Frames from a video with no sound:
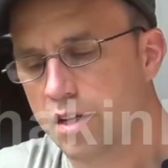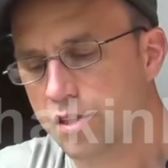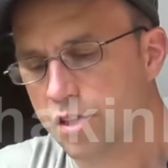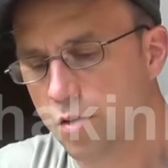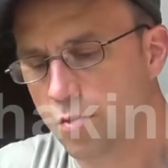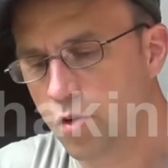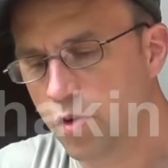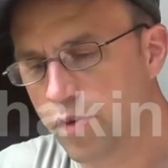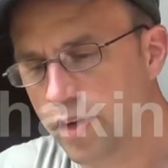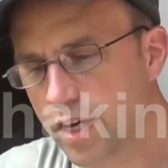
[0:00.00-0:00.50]

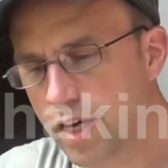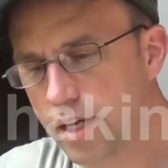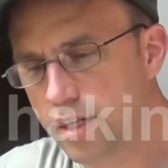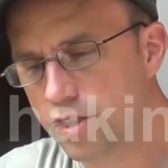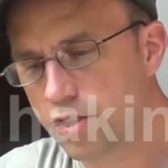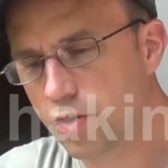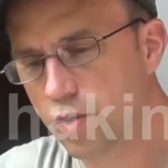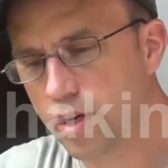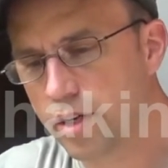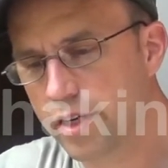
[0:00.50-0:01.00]
So moving
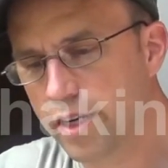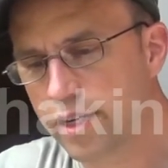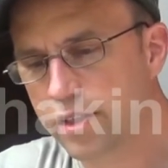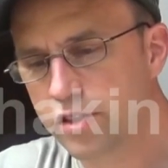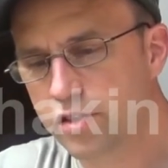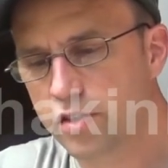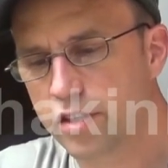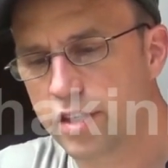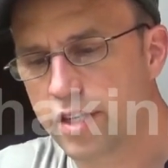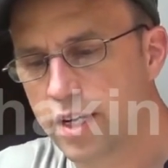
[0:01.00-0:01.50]
on to our
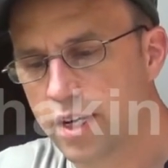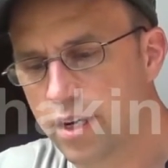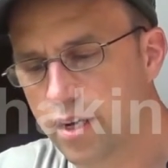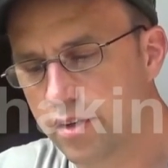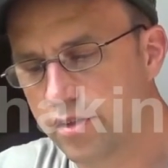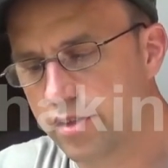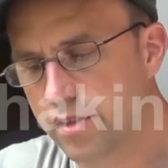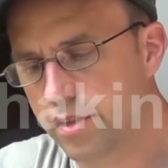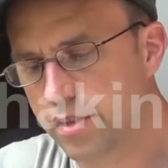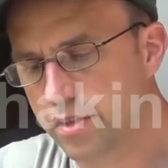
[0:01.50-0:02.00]
next
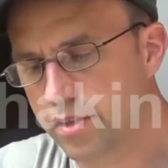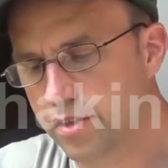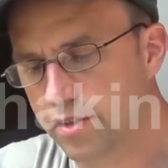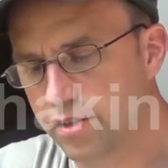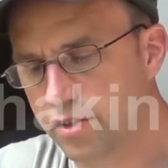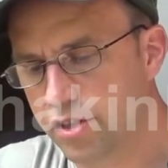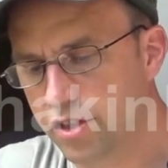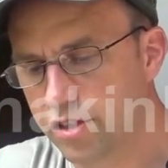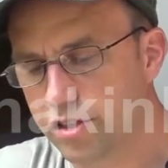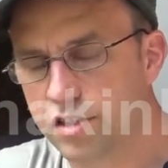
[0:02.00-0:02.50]
greenhouse,
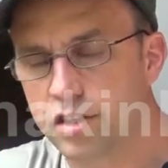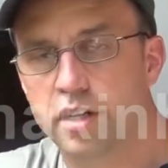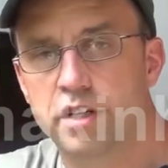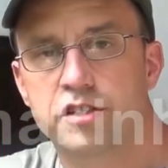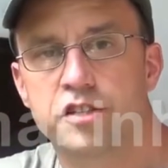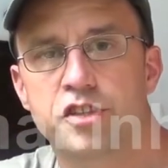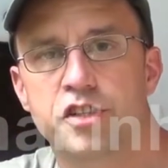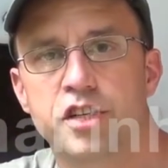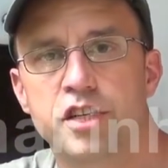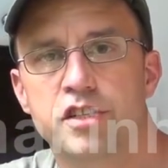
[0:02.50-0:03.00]
it's just
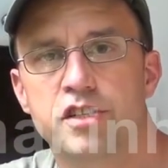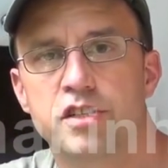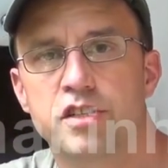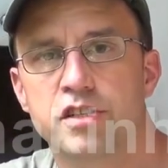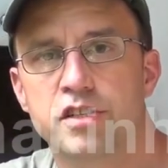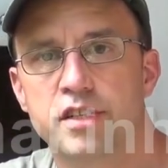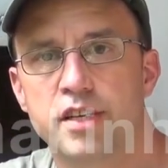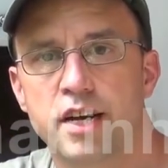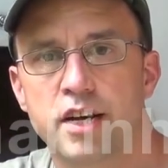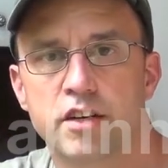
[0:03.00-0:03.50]
a
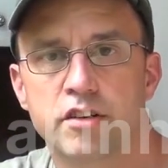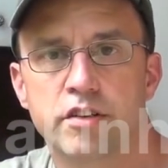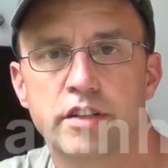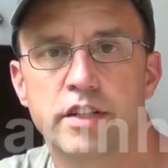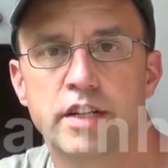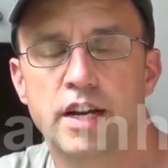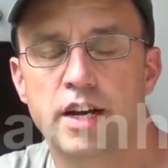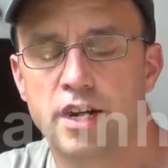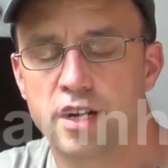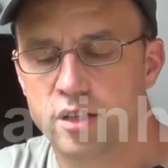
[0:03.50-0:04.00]
traditional style
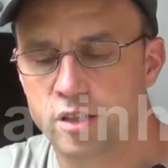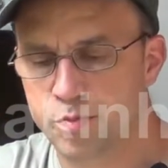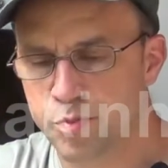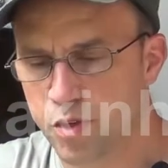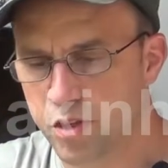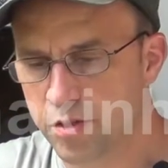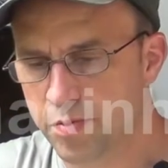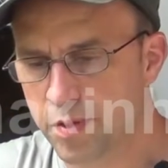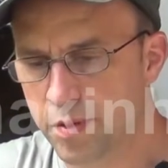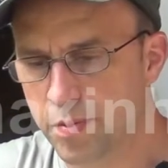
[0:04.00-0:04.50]
greenhouse.
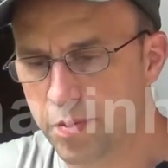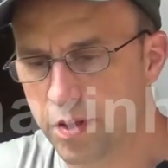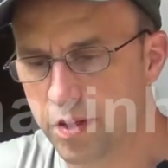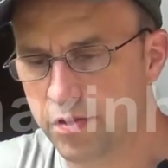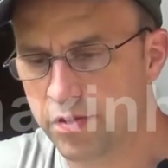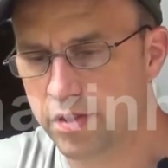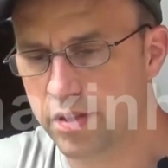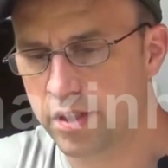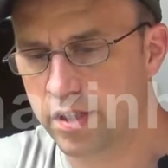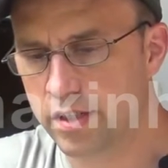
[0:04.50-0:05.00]
Most people
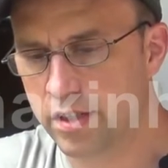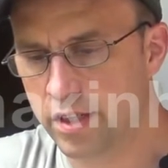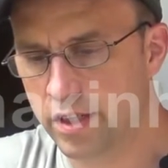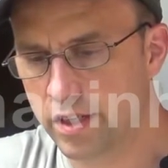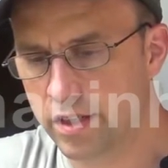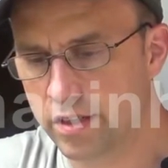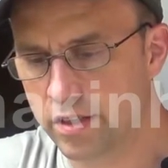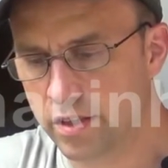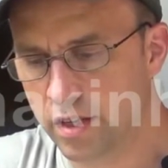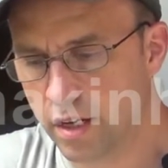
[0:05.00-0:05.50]
have seen
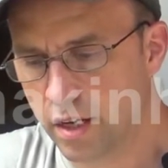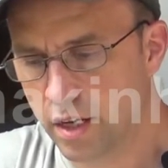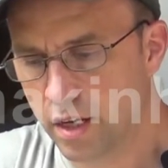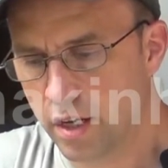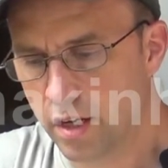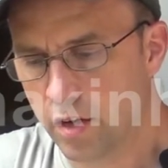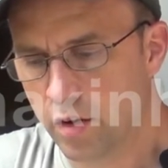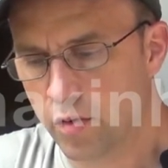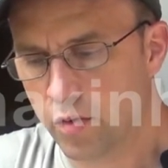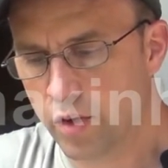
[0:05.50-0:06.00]
these.
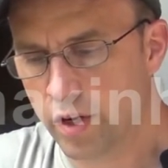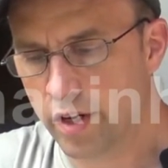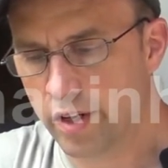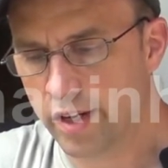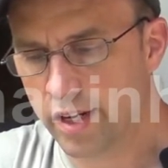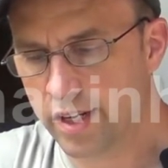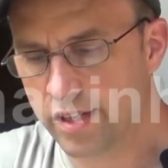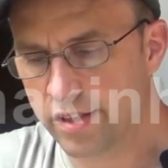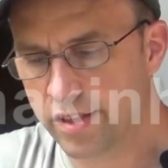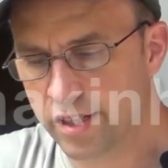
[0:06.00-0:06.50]
One
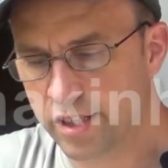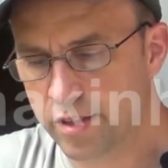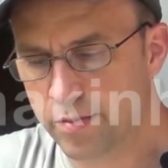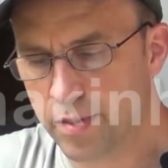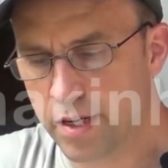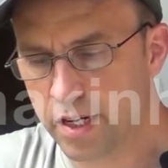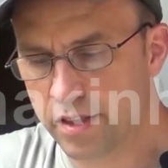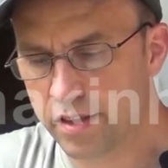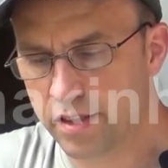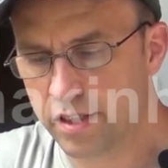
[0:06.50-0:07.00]
of the nice things
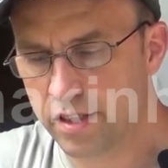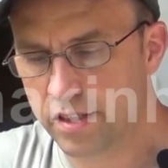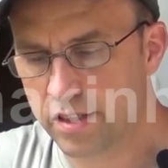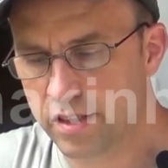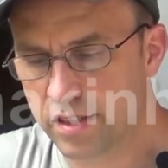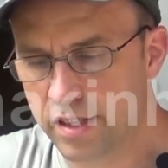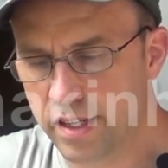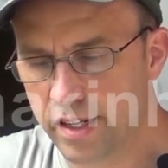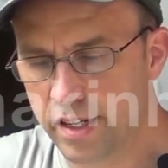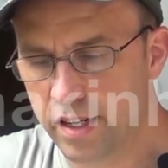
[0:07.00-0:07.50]
about these
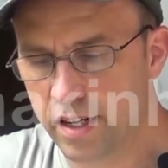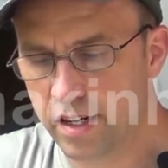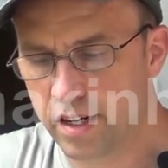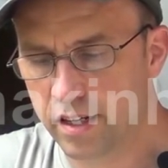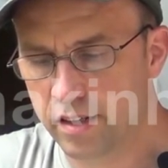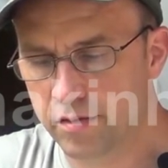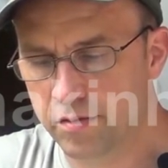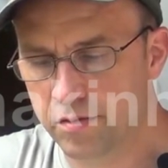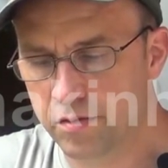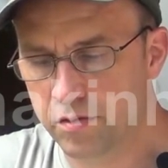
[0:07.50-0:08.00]
is they
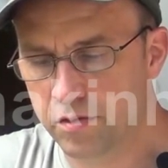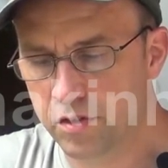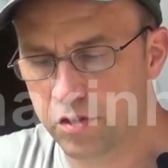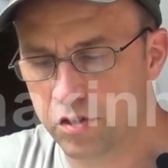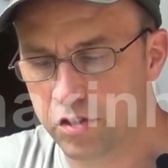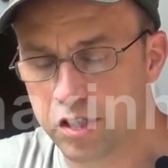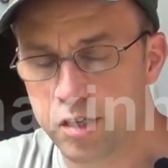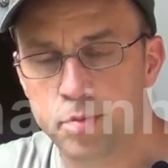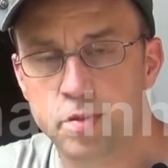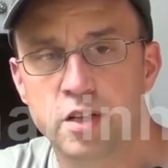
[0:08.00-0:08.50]
are
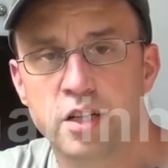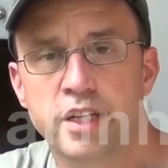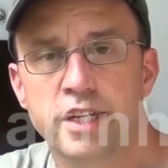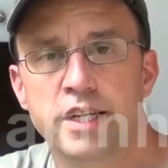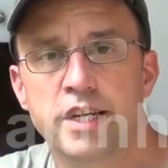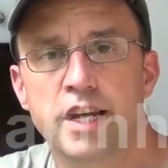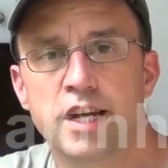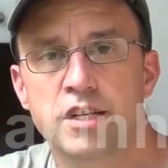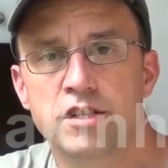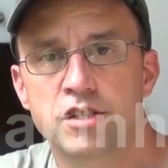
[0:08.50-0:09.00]

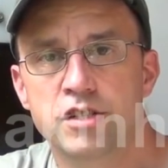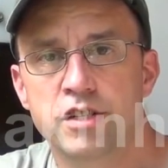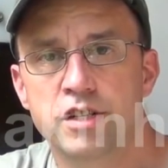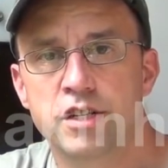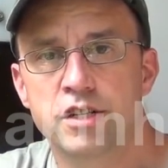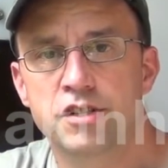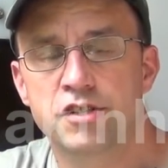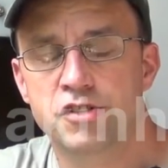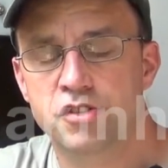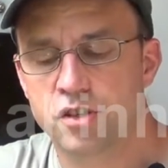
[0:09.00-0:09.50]
typically an
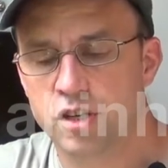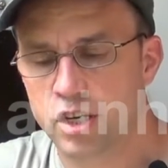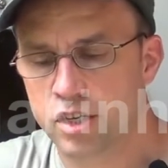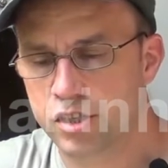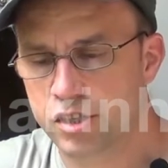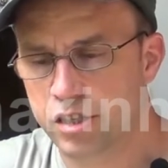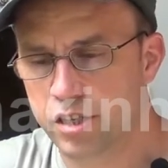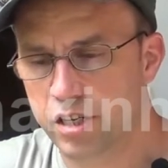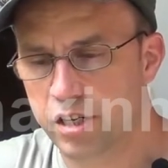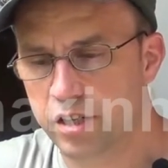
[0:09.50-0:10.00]
engineered
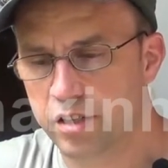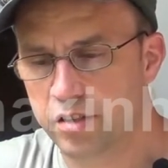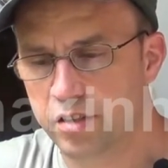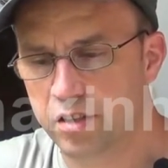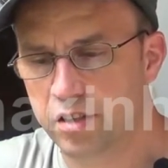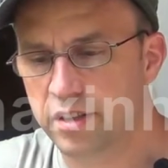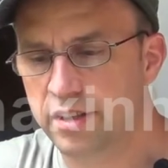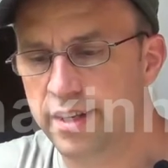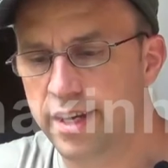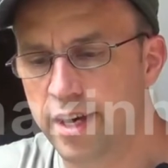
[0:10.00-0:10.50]
structure,
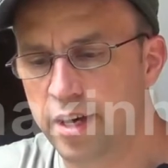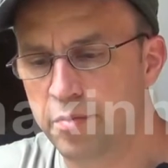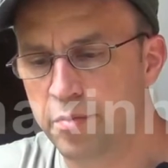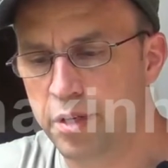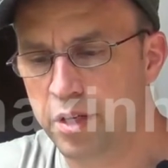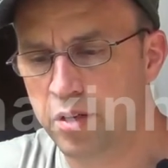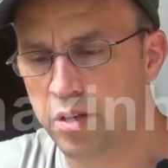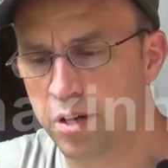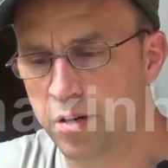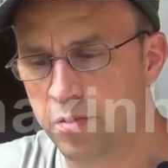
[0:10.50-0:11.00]
can
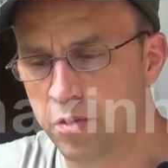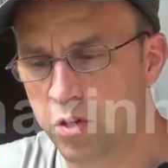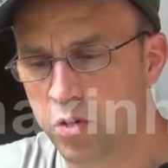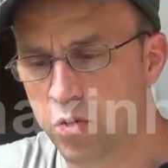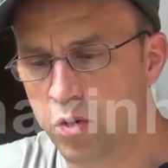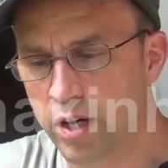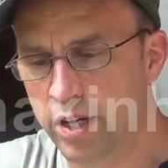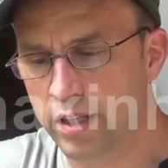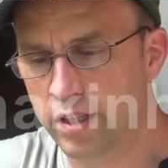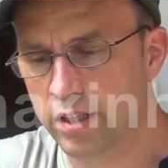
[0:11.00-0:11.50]
become
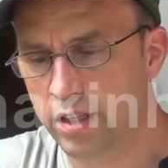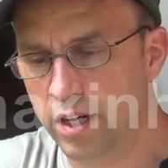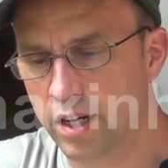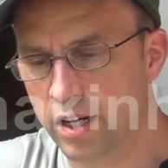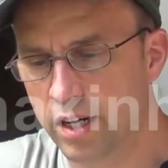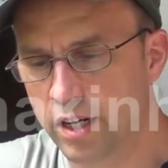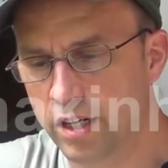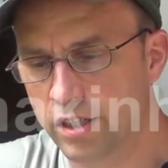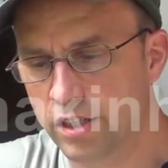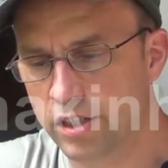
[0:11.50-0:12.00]
quite
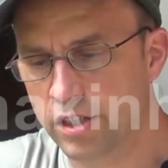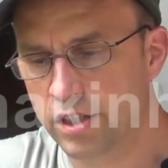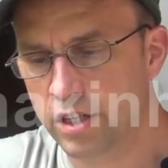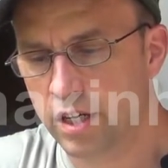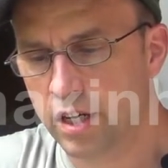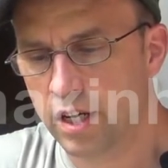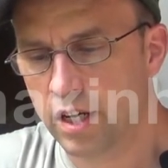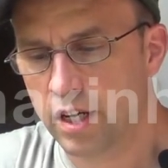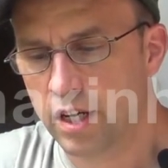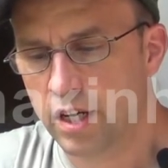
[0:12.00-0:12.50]
large.